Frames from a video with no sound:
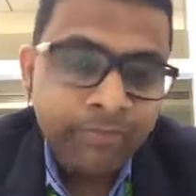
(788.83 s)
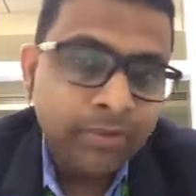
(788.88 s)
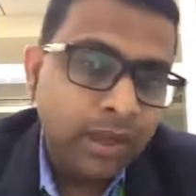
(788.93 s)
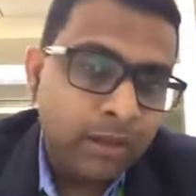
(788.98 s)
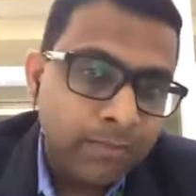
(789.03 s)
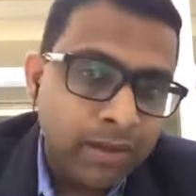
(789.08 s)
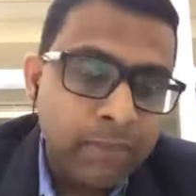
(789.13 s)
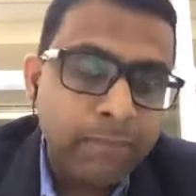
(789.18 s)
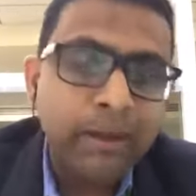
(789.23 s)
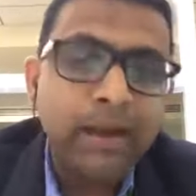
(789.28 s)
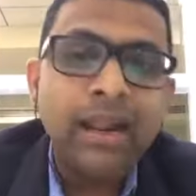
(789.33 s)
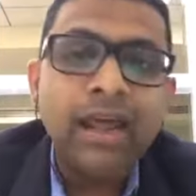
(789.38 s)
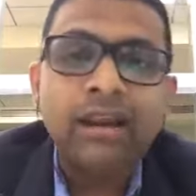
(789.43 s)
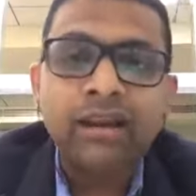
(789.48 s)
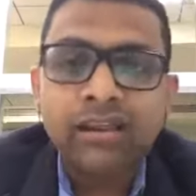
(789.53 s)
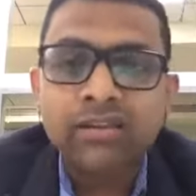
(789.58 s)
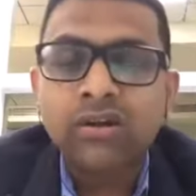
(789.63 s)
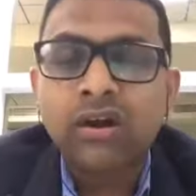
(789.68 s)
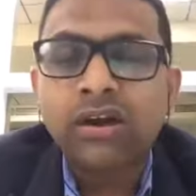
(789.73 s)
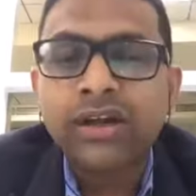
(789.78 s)
People are
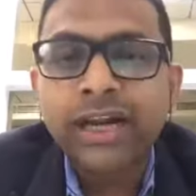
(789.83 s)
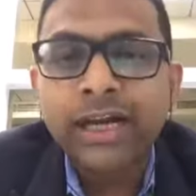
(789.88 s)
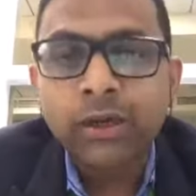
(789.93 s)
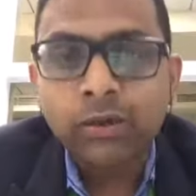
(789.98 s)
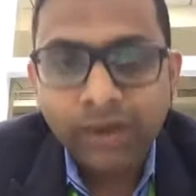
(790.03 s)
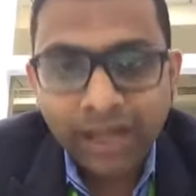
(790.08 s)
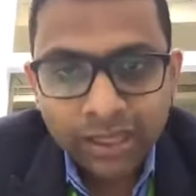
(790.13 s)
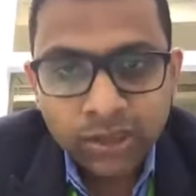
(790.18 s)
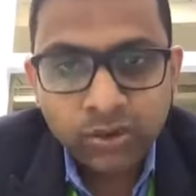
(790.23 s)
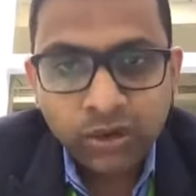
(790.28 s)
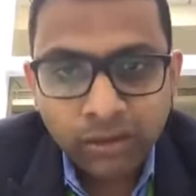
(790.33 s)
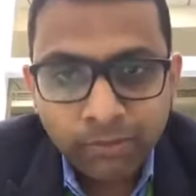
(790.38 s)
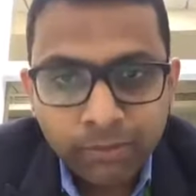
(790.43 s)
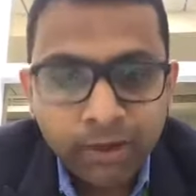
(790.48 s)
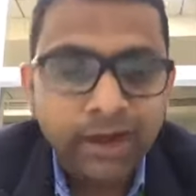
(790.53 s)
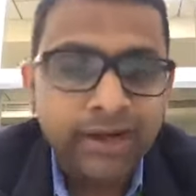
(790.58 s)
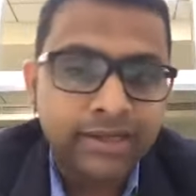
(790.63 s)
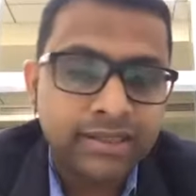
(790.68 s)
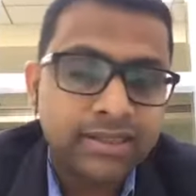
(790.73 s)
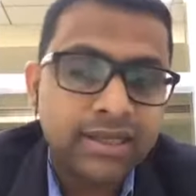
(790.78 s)
resorting to natural
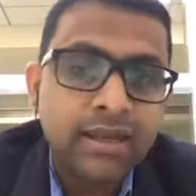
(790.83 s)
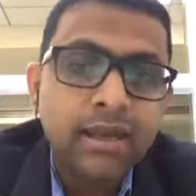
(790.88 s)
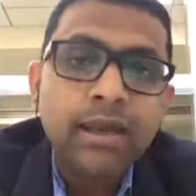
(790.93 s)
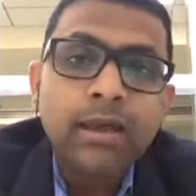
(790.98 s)
products.